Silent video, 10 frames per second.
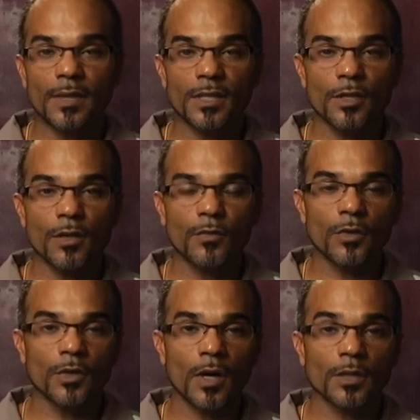myself
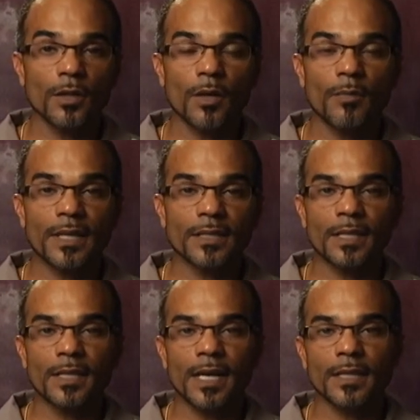or Dr. Lomax
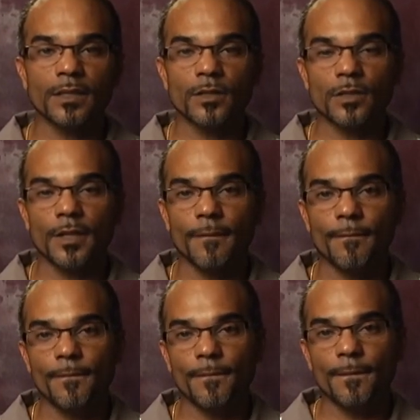at the ITC.
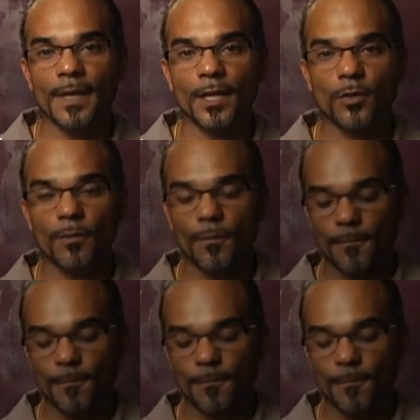Thank you.